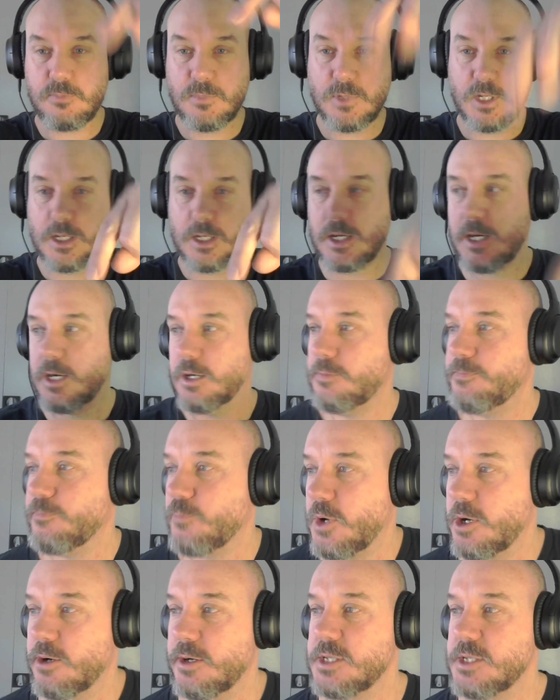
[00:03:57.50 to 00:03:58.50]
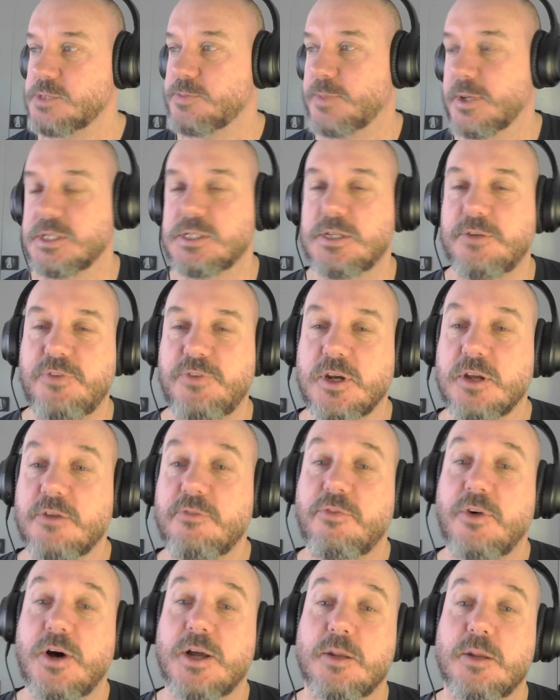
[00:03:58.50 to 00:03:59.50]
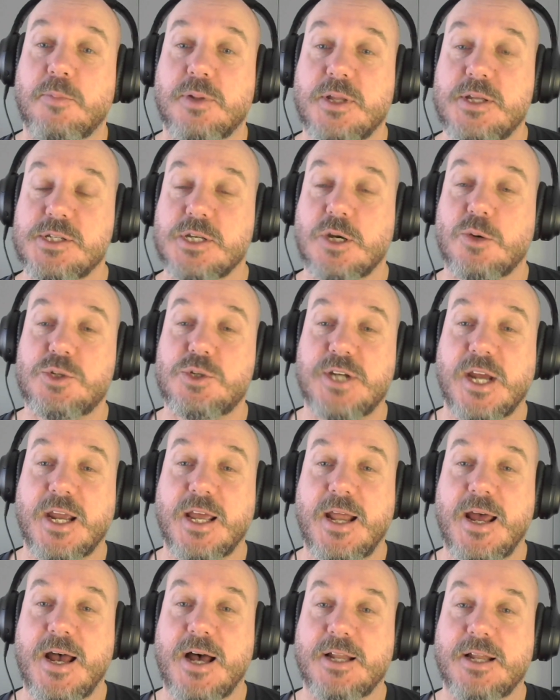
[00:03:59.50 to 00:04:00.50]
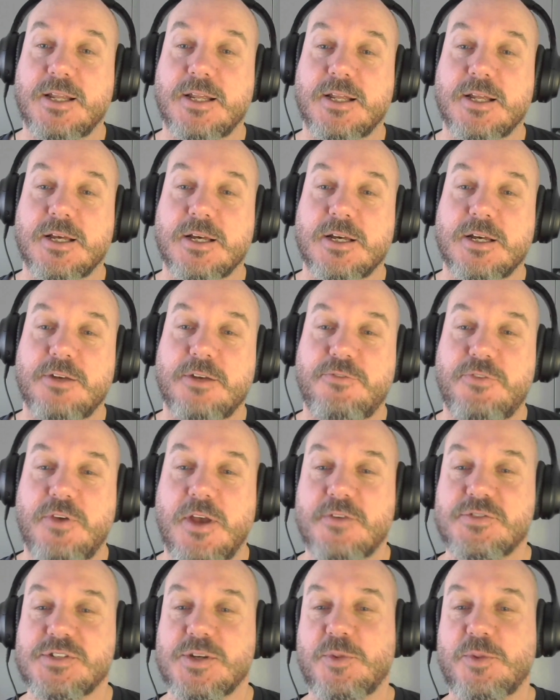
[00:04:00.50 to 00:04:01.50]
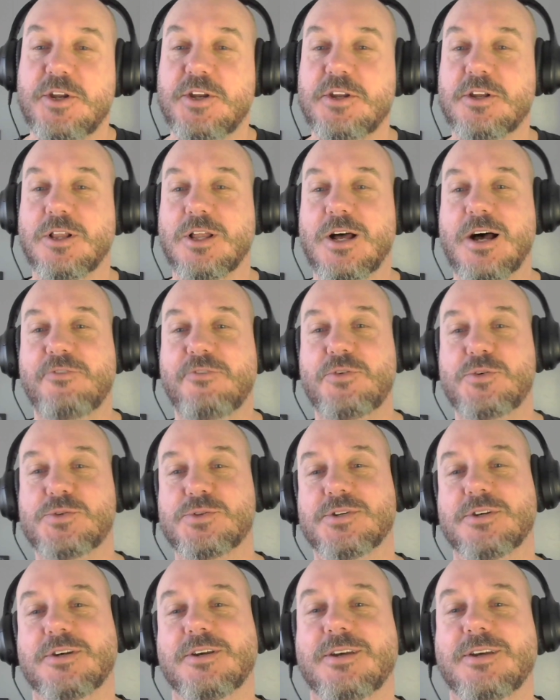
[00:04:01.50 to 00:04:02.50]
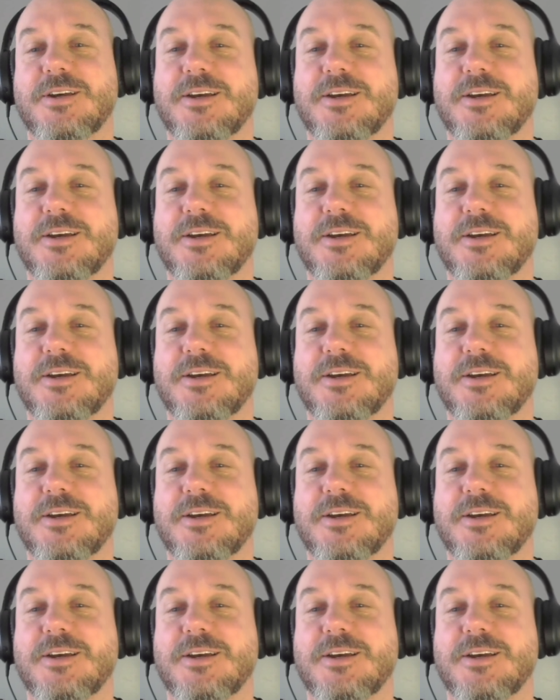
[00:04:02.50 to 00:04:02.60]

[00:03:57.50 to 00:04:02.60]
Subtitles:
I don't know where it is, but if you can find it, please go and check it out. If you have someone in your life who's into